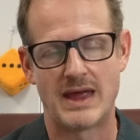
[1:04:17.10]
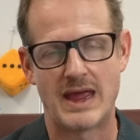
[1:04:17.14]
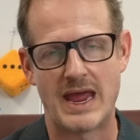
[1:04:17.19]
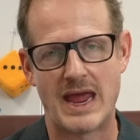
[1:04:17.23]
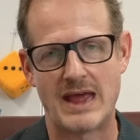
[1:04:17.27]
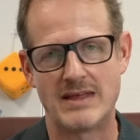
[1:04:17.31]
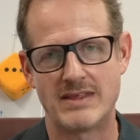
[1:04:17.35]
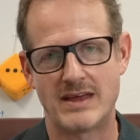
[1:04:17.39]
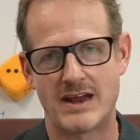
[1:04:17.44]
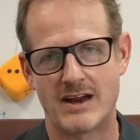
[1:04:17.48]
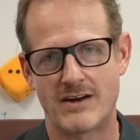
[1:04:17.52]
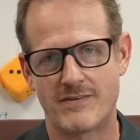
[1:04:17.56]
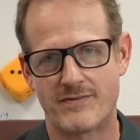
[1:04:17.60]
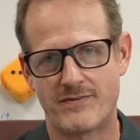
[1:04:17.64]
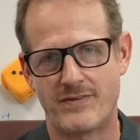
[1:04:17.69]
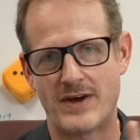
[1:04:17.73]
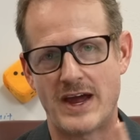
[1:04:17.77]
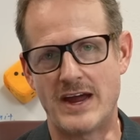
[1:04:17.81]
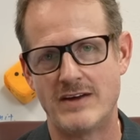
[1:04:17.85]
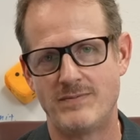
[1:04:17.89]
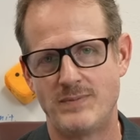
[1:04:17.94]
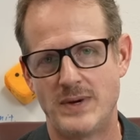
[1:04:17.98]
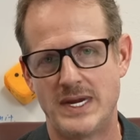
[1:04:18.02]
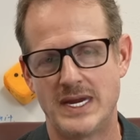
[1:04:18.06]
and then at
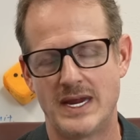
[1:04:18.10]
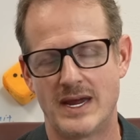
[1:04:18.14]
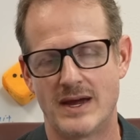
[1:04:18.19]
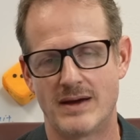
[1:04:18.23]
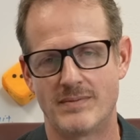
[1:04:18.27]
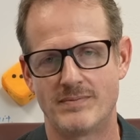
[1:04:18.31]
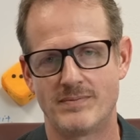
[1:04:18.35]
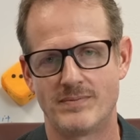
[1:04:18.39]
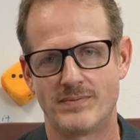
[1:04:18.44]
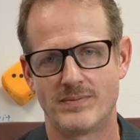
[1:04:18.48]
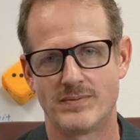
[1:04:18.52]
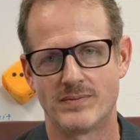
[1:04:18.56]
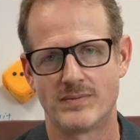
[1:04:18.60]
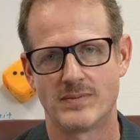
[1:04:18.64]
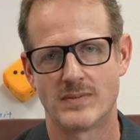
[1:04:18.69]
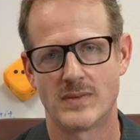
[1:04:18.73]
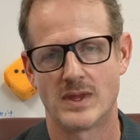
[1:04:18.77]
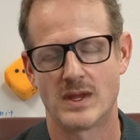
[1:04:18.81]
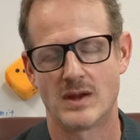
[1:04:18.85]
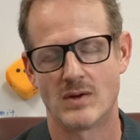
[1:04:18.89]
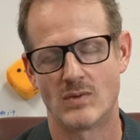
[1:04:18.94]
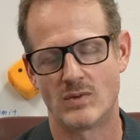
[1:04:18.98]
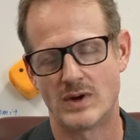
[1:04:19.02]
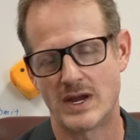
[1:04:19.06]
5 p.m.,
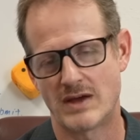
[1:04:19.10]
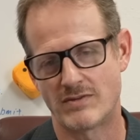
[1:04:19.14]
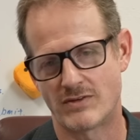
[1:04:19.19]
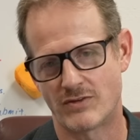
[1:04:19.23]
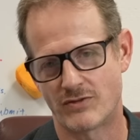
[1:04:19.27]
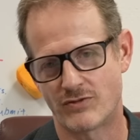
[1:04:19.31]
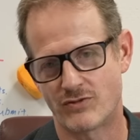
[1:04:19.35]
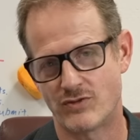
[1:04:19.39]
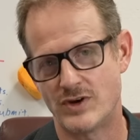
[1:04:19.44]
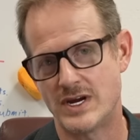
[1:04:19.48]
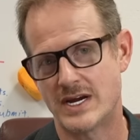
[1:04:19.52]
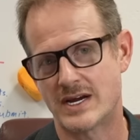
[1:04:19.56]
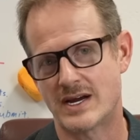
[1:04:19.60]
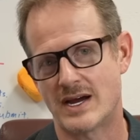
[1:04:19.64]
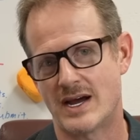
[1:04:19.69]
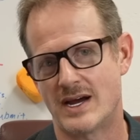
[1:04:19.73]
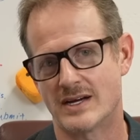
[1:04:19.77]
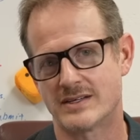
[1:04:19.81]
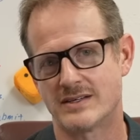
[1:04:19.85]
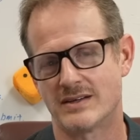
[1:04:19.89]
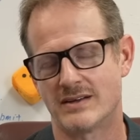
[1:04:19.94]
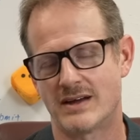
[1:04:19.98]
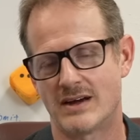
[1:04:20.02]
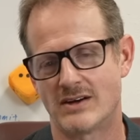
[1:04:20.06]
we have a free
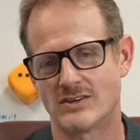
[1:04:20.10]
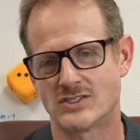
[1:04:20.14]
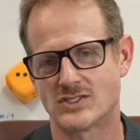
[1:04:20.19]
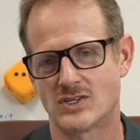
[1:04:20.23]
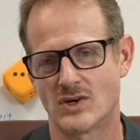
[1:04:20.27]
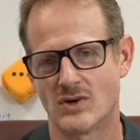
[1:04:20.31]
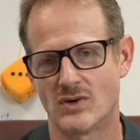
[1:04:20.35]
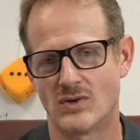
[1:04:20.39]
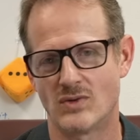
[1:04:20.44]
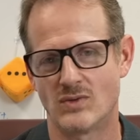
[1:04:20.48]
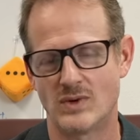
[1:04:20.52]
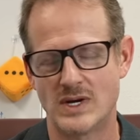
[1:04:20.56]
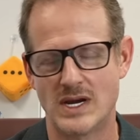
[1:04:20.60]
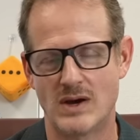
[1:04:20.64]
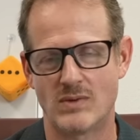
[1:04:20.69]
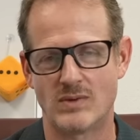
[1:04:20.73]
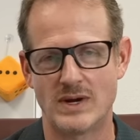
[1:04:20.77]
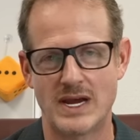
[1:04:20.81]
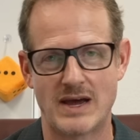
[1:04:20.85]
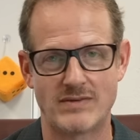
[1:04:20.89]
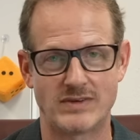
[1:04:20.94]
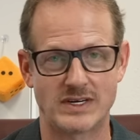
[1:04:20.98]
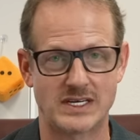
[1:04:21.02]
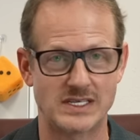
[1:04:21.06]
cocktail hour. So
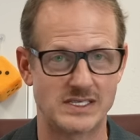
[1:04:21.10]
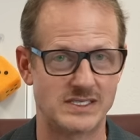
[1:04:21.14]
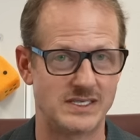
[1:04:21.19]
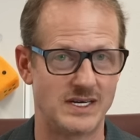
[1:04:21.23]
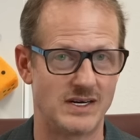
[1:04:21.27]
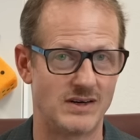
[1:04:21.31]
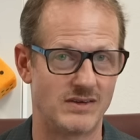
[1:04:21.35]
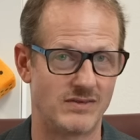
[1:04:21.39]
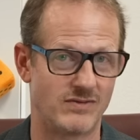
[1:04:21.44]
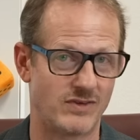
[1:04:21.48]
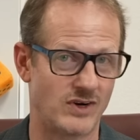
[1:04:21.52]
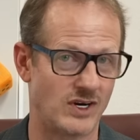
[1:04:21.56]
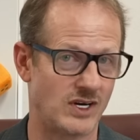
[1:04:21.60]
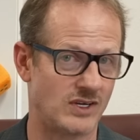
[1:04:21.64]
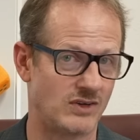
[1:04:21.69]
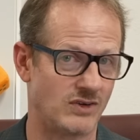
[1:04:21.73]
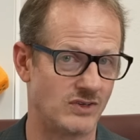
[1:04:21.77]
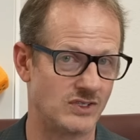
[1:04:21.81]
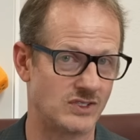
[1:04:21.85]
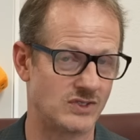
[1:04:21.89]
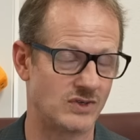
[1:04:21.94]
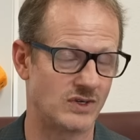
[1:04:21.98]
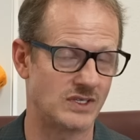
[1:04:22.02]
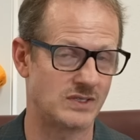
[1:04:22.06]
we have a casino very
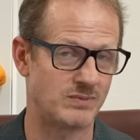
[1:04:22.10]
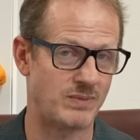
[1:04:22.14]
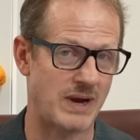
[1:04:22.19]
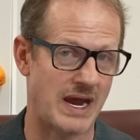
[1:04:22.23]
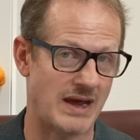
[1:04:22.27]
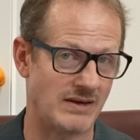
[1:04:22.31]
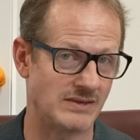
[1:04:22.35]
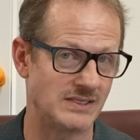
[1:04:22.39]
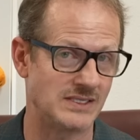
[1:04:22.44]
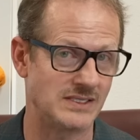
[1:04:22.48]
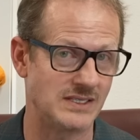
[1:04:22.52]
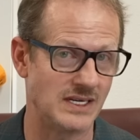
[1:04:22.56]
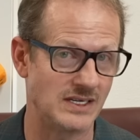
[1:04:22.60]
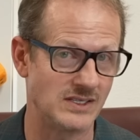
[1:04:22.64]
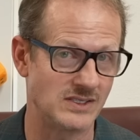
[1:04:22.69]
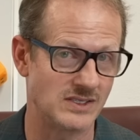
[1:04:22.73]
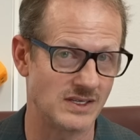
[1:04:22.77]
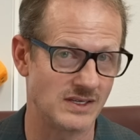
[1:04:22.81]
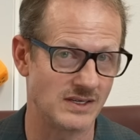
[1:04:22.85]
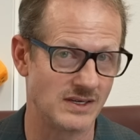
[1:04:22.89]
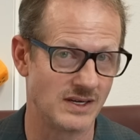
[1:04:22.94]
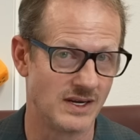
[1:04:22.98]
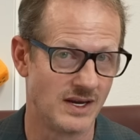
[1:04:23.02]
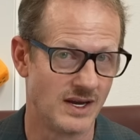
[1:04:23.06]
close to us, Palace
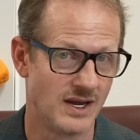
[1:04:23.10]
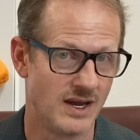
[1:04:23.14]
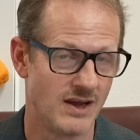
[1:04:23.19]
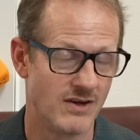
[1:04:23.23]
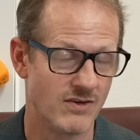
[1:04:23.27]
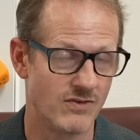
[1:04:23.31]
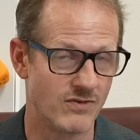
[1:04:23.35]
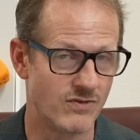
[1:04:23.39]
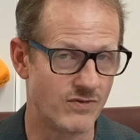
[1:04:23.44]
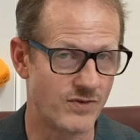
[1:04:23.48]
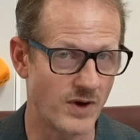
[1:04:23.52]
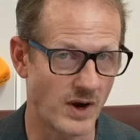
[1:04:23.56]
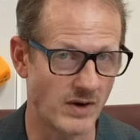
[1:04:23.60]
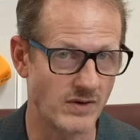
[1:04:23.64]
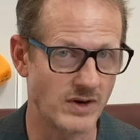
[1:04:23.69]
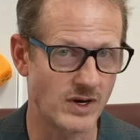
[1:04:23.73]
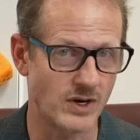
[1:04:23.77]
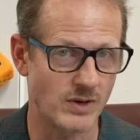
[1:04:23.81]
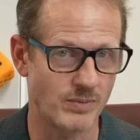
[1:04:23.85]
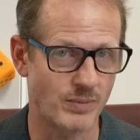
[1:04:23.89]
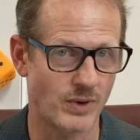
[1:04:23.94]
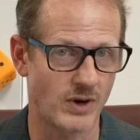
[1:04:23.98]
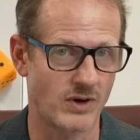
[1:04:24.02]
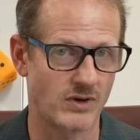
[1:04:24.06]
Station. very
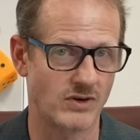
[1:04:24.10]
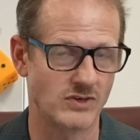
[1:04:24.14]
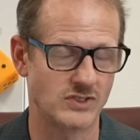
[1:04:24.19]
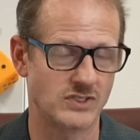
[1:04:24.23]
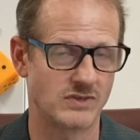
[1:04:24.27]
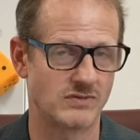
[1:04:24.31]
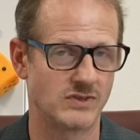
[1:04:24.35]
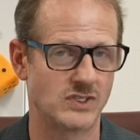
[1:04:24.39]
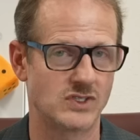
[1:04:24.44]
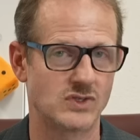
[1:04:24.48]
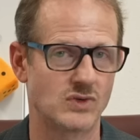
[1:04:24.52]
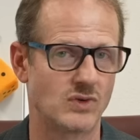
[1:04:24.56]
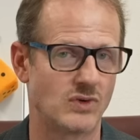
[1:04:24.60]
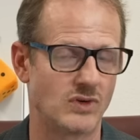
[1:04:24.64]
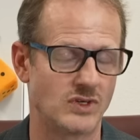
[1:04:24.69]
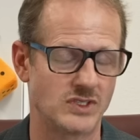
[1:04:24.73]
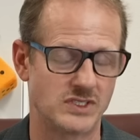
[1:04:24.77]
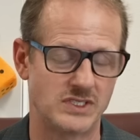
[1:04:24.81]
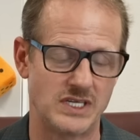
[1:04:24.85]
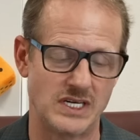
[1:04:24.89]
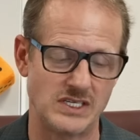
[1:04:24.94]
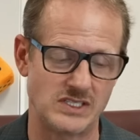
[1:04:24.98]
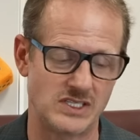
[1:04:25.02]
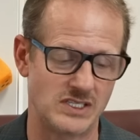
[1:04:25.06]
good partners of the school.
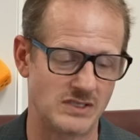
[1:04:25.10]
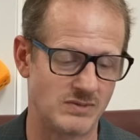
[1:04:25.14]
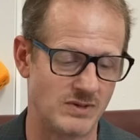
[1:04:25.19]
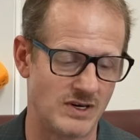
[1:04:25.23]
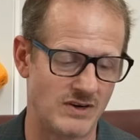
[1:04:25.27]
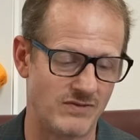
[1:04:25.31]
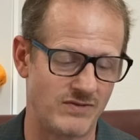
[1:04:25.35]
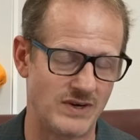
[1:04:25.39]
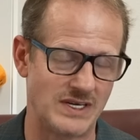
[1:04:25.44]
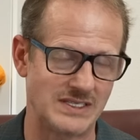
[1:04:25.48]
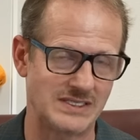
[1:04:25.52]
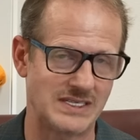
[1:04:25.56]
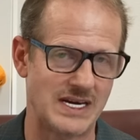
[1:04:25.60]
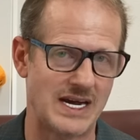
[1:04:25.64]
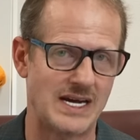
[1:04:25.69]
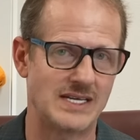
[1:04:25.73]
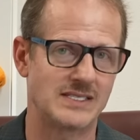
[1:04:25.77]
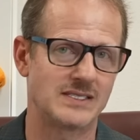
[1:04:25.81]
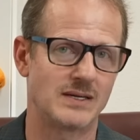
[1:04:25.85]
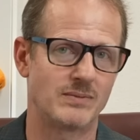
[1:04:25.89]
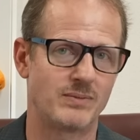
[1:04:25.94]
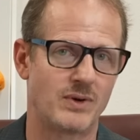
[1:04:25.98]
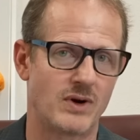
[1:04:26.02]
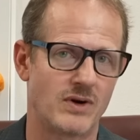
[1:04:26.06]
Stacy's been a
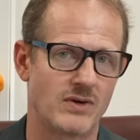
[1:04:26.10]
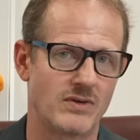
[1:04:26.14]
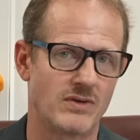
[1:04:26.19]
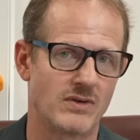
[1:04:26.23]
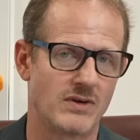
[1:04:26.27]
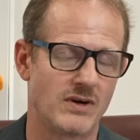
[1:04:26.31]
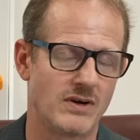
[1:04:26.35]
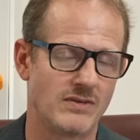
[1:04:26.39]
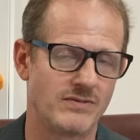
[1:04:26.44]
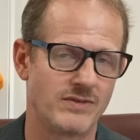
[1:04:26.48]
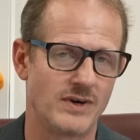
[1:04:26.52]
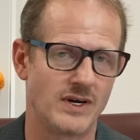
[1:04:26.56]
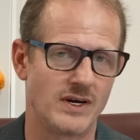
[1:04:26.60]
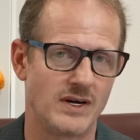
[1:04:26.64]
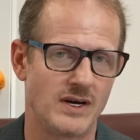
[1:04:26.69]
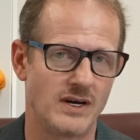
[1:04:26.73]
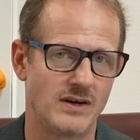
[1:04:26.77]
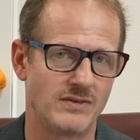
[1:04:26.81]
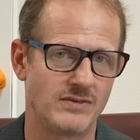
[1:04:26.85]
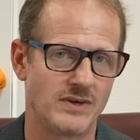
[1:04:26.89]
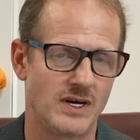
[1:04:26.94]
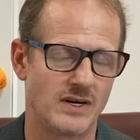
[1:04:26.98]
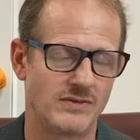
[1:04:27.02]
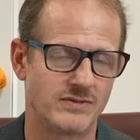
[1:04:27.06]
fantastic partner
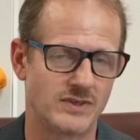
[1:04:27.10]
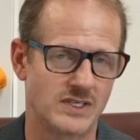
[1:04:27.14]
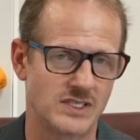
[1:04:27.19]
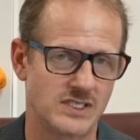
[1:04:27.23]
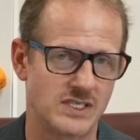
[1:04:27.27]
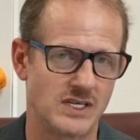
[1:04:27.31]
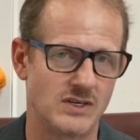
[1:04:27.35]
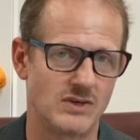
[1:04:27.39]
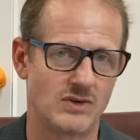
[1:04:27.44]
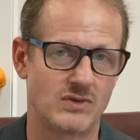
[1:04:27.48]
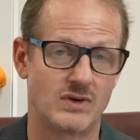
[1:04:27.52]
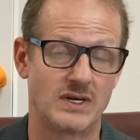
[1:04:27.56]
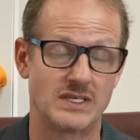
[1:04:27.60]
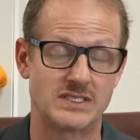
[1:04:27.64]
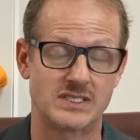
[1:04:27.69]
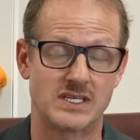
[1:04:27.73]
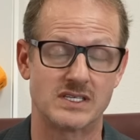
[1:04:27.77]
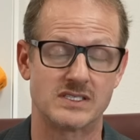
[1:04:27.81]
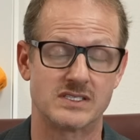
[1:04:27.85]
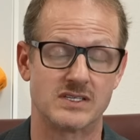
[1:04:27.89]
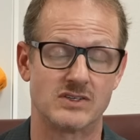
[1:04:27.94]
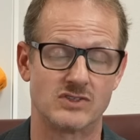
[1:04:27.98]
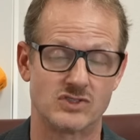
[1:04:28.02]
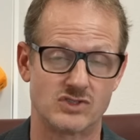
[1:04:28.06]
of Casino Quest,
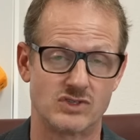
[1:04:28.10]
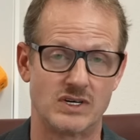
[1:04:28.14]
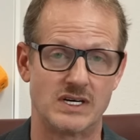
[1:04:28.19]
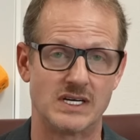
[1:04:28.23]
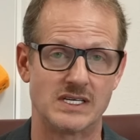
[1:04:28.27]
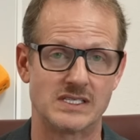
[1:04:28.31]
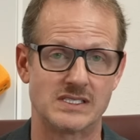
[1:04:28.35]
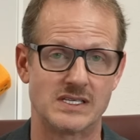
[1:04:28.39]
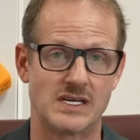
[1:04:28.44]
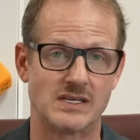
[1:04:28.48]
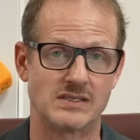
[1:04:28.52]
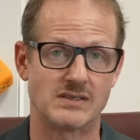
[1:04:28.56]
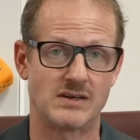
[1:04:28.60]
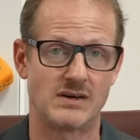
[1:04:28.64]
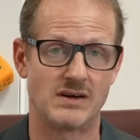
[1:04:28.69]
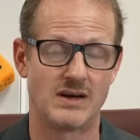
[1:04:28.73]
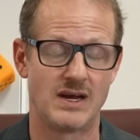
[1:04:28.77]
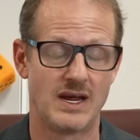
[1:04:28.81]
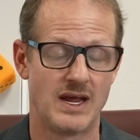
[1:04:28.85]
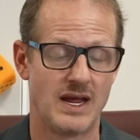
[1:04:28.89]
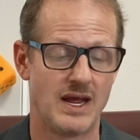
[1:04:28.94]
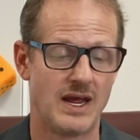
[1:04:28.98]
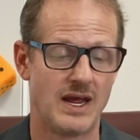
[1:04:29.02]
Casino Training Center.